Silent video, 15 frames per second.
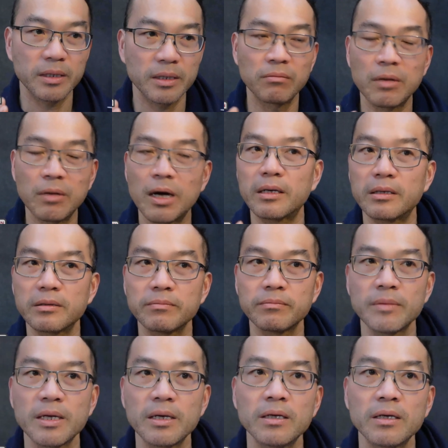market?
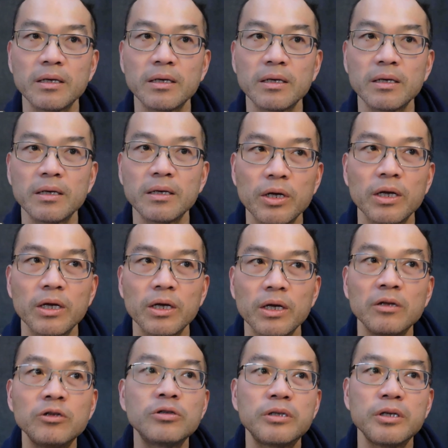So it
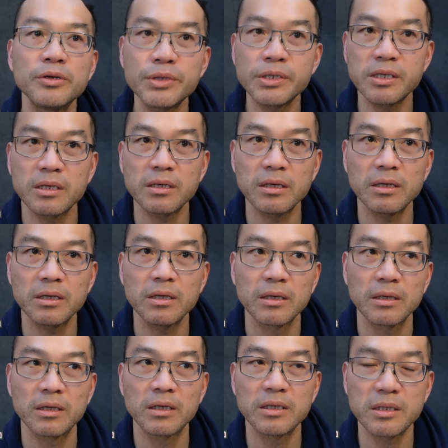introduced
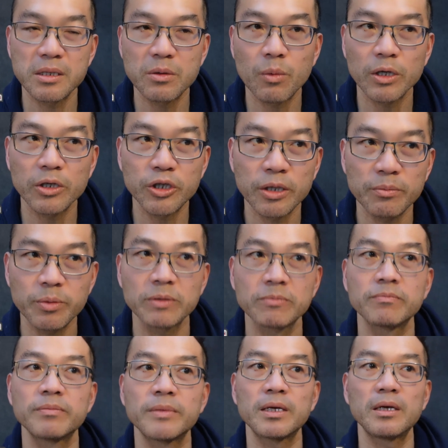the C1 chip
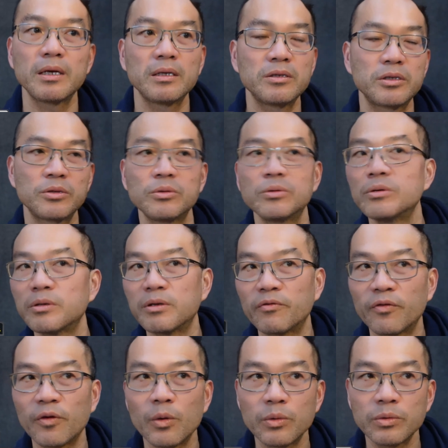into the
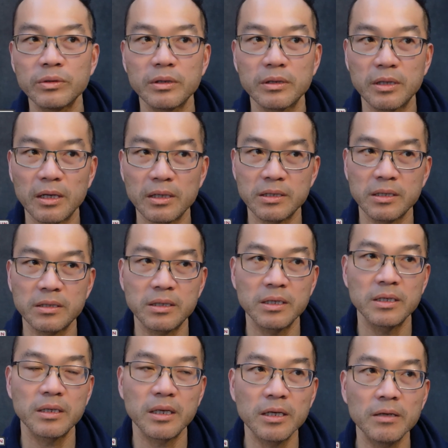phone, the
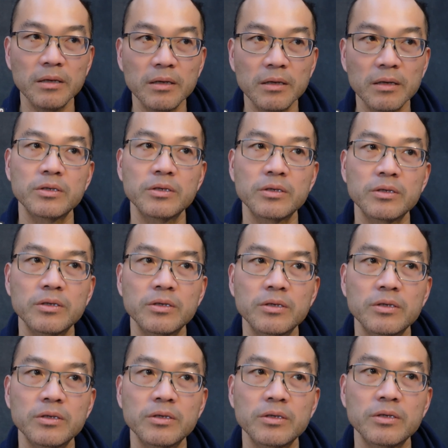16E. So what does it
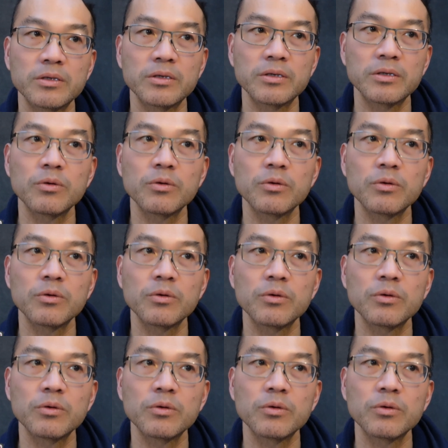mean for other phones?